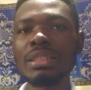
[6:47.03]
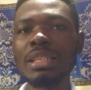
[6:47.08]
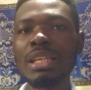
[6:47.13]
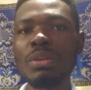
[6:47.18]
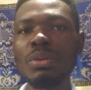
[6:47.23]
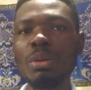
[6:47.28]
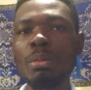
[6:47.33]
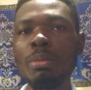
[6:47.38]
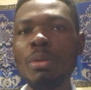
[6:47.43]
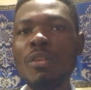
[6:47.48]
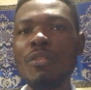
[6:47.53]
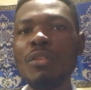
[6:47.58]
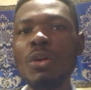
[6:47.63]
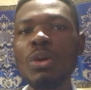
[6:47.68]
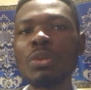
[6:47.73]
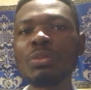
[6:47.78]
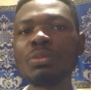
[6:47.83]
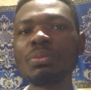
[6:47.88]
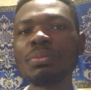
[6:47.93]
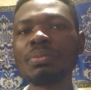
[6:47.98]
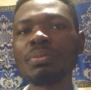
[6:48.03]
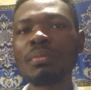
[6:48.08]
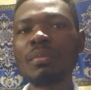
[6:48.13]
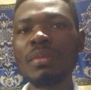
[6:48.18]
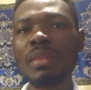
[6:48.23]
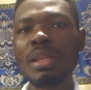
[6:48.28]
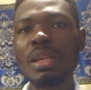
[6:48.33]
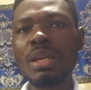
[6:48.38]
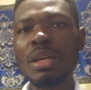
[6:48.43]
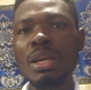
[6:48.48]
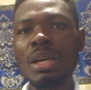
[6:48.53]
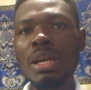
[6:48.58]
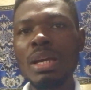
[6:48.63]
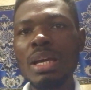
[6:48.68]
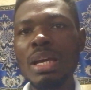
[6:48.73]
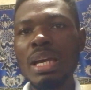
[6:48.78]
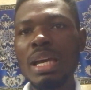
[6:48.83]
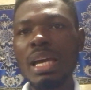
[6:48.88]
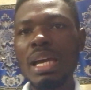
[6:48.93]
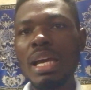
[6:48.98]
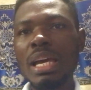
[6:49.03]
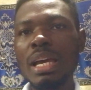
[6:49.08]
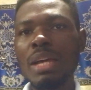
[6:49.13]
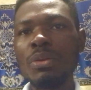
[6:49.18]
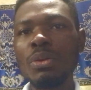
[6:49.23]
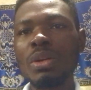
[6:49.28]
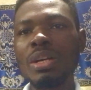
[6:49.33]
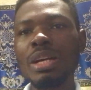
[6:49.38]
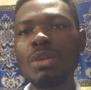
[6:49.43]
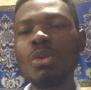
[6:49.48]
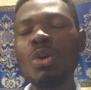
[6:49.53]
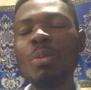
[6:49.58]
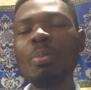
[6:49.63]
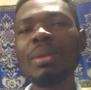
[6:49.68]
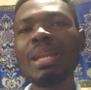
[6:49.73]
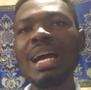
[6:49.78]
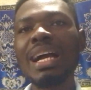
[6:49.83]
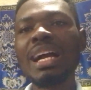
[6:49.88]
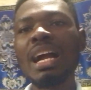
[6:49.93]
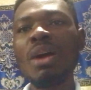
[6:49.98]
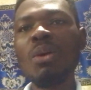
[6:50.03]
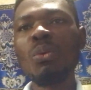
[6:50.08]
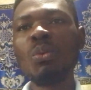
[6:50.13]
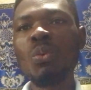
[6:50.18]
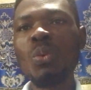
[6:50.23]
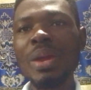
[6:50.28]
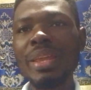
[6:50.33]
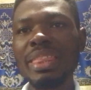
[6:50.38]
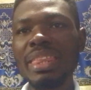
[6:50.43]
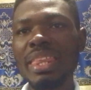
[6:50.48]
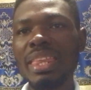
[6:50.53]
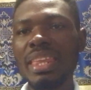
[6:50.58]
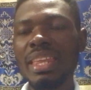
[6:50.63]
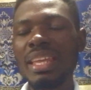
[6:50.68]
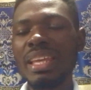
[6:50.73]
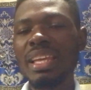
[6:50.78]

then you move on. You can open account with